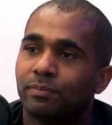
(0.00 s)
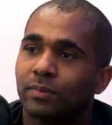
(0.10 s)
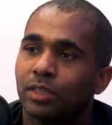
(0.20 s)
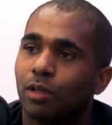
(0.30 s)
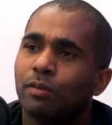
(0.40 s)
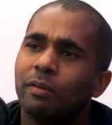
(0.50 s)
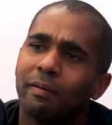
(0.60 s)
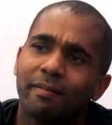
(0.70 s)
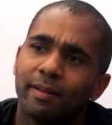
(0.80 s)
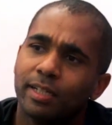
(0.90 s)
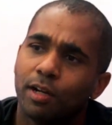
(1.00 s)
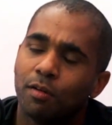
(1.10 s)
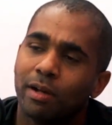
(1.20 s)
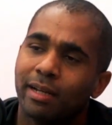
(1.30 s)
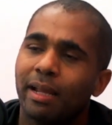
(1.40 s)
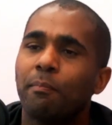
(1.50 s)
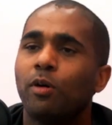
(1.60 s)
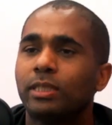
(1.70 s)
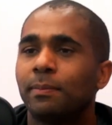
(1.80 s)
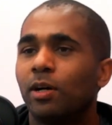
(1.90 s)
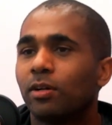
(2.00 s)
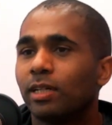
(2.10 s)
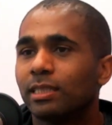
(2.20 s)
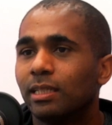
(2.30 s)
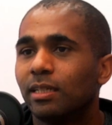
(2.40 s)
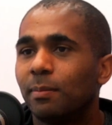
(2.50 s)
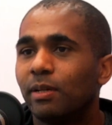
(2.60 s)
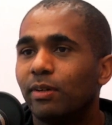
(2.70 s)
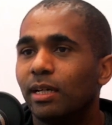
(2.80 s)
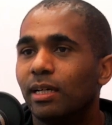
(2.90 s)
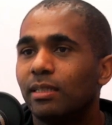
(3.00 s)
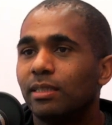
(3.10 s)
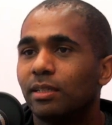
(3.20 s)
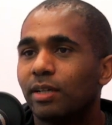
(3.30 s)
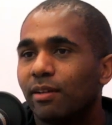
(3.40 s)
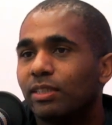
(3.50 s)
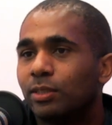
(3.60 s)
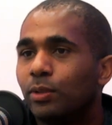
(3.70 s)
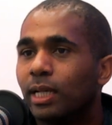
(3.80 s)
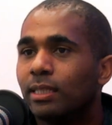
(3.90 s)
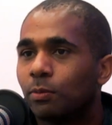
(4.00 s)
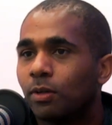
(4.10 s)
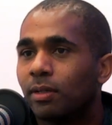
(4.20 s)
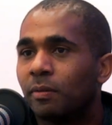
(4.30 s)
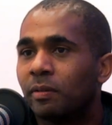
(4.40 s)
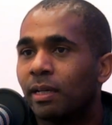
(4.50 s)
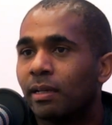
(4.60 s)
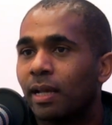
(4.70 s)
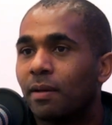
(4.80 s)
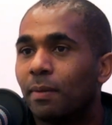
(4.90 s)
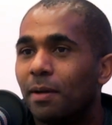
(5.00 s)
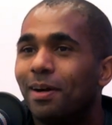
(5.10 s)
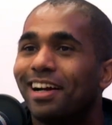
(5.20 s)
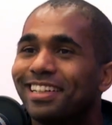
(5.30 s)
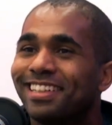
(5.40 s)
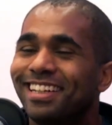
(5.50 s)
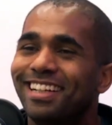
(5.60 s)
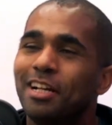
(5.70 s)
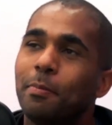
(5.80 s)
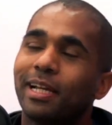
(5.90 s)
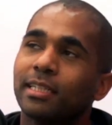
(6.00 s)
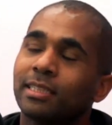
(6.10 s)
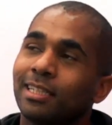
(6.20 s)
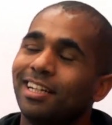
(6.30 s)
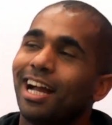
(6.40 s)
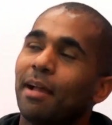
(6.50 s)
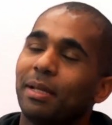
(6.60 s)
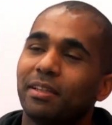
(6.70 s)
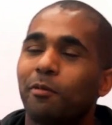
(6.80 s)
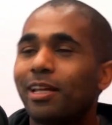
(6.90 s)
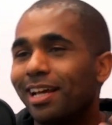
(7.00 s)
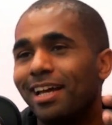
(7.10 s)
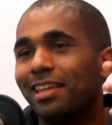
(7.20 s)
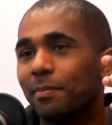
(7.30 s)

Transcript: So, you know, and multimodal is a little bit of a, you know, kind of a suitcase word in kind of my mind, because I mean, the way that I think